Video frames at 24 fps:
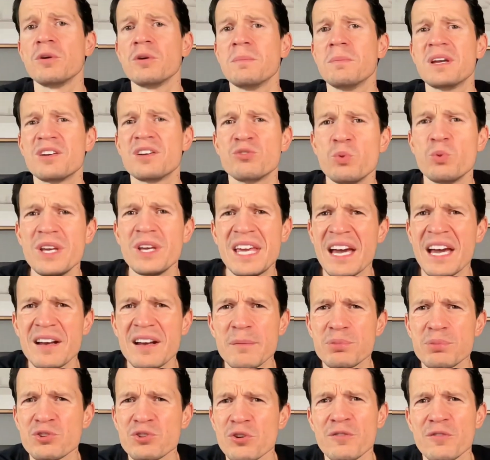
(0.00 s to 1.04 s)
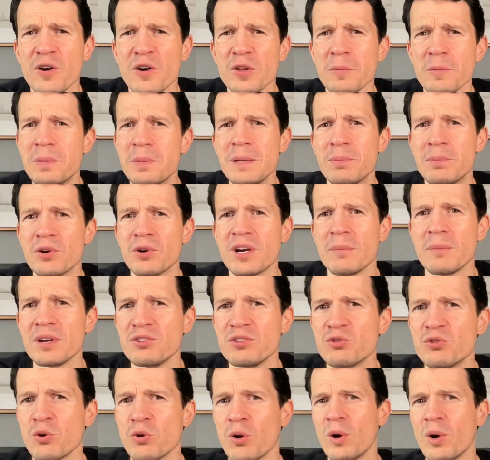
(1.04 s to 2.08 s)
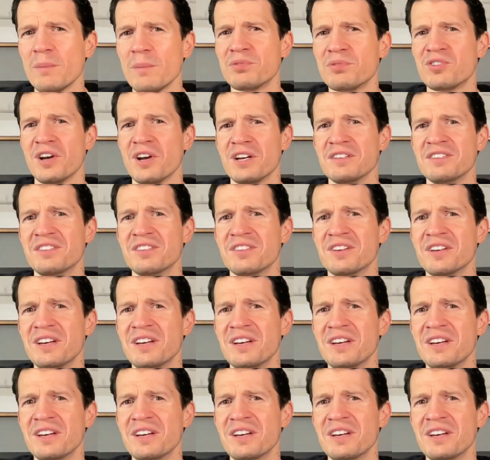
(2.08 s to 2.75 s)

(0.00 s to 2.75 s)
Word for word: because we can't observe all the people coming to our website.